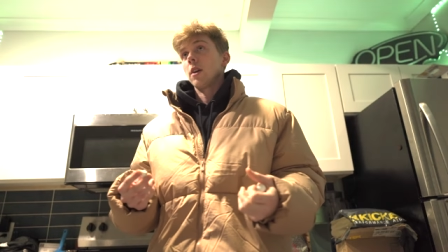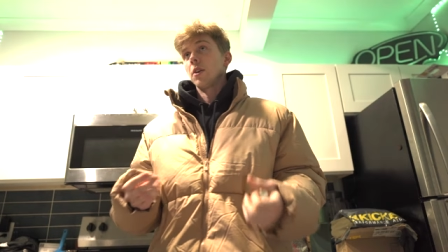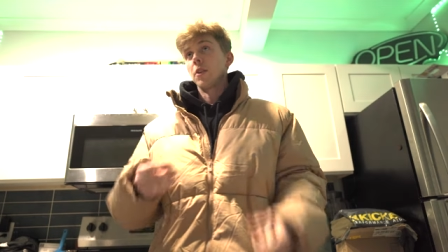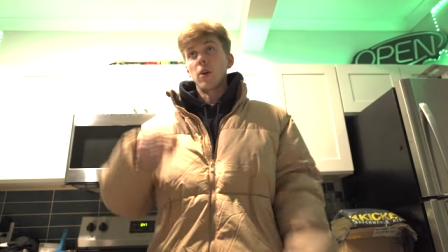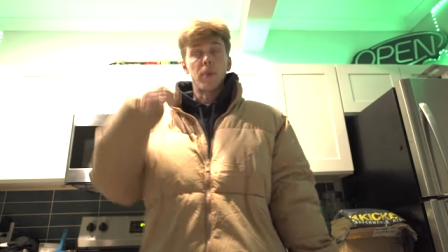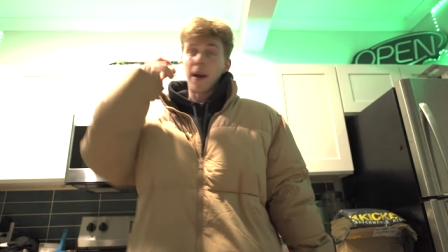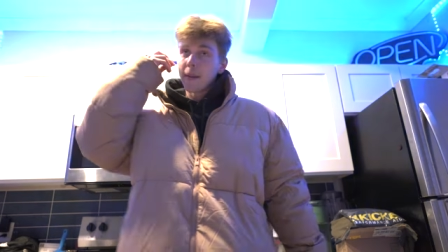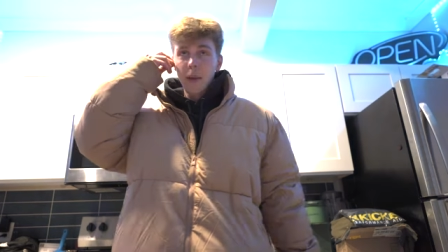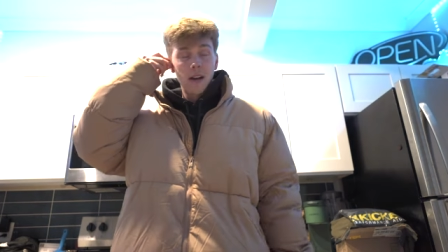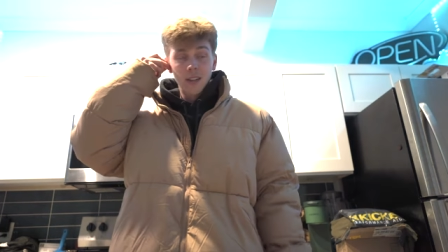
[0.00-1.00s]
You know,
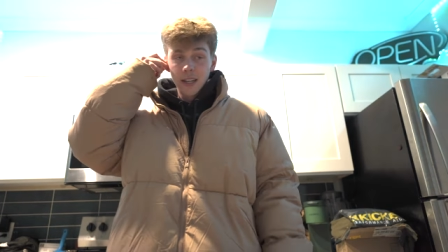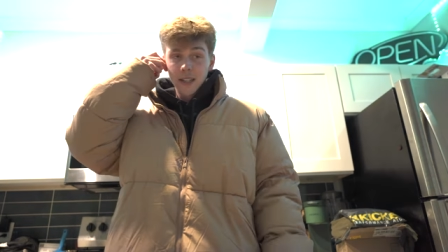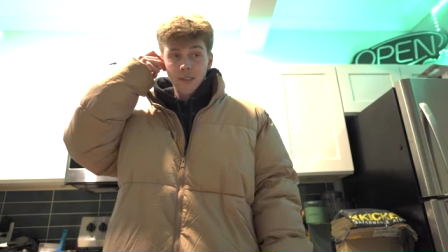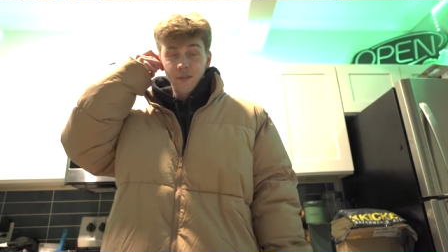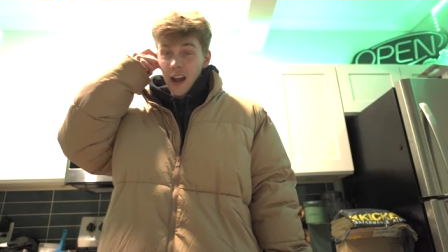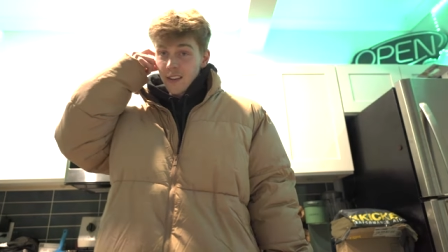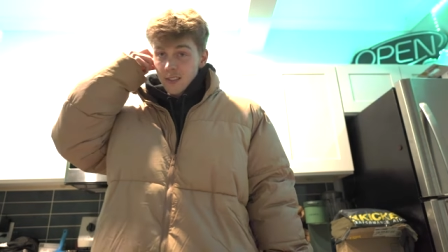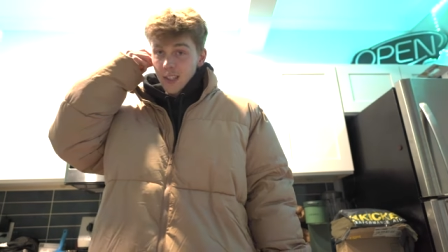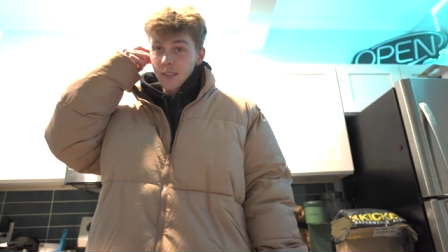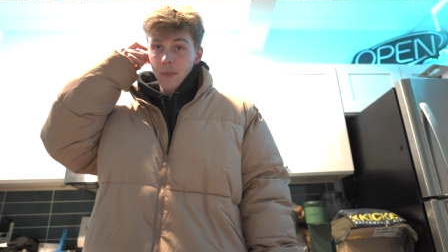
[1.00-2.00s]
probably about like
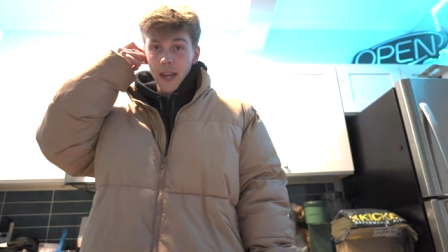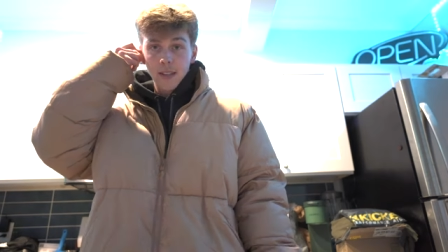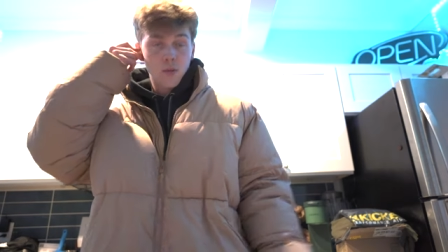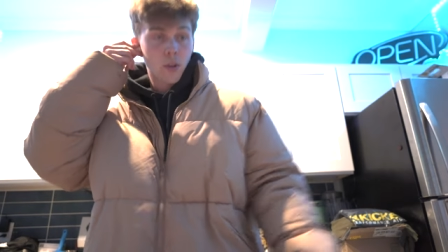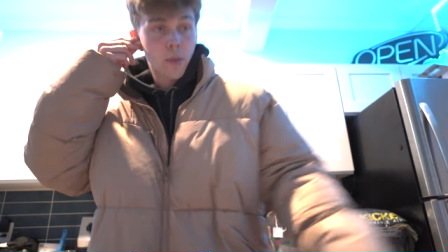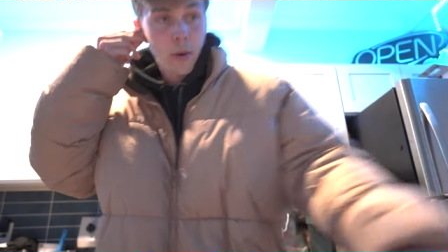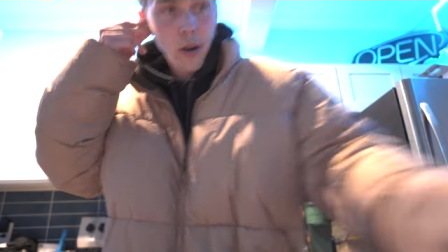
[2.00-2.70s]
5-6 bands worth of